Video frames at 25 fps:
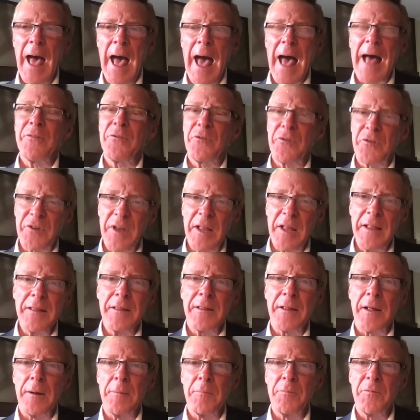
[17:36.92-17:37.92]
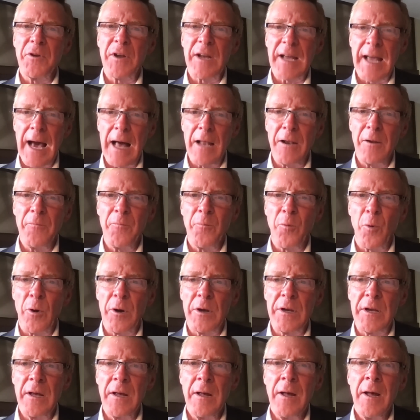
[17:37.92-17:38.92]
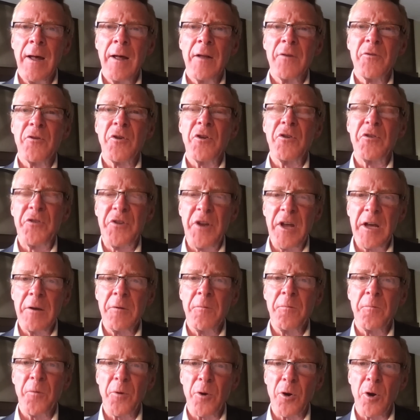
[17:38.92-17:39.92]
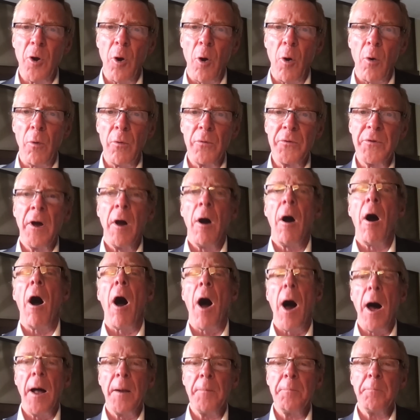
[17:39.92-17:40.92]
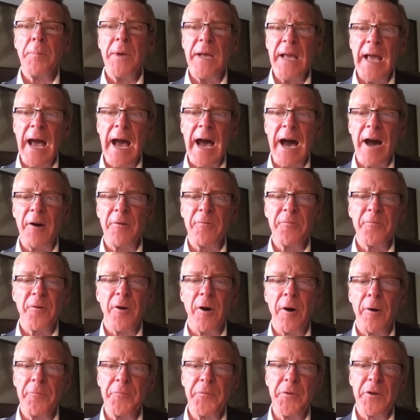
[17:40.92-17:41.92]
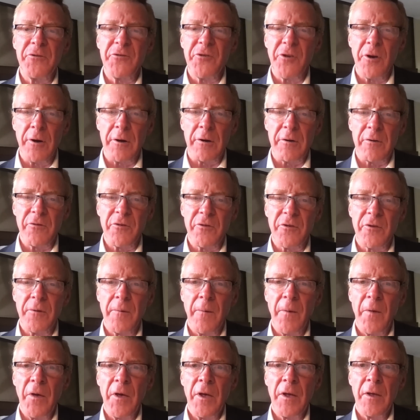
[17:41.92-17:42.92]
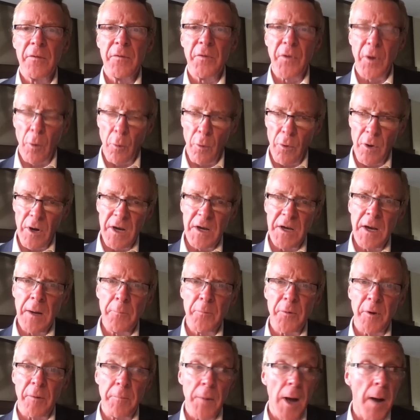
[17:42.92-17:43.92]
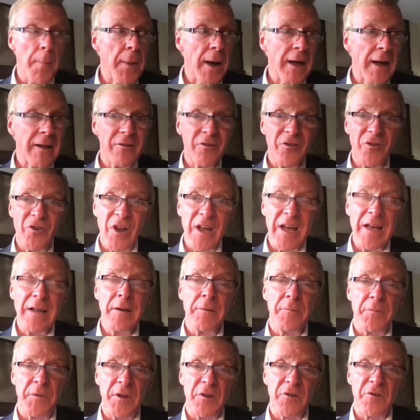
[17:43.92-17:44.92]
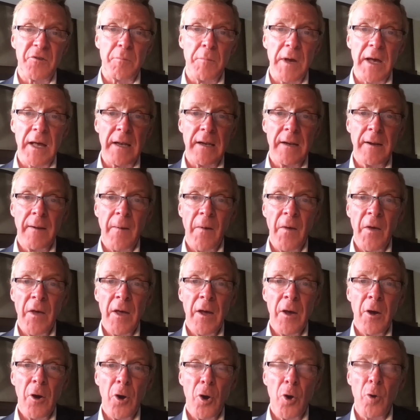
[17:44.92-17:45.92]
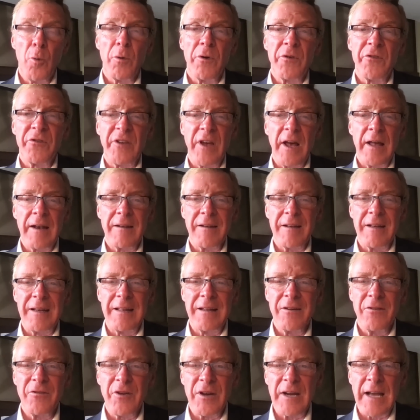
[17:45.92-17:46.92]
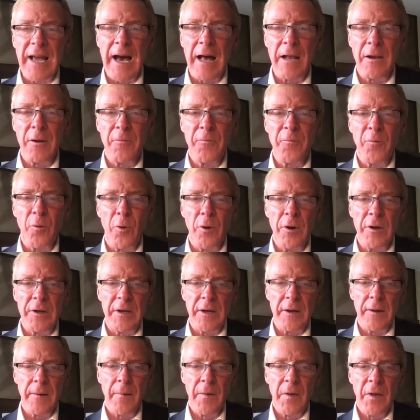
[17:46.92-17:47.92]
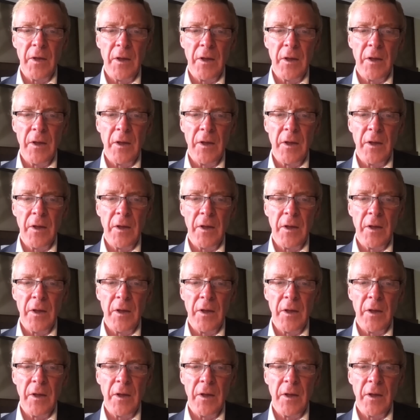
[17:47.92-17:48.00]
and sent them to California to dig for gold on behalf of the church. There were a number of about 10 of these men who were sent into California.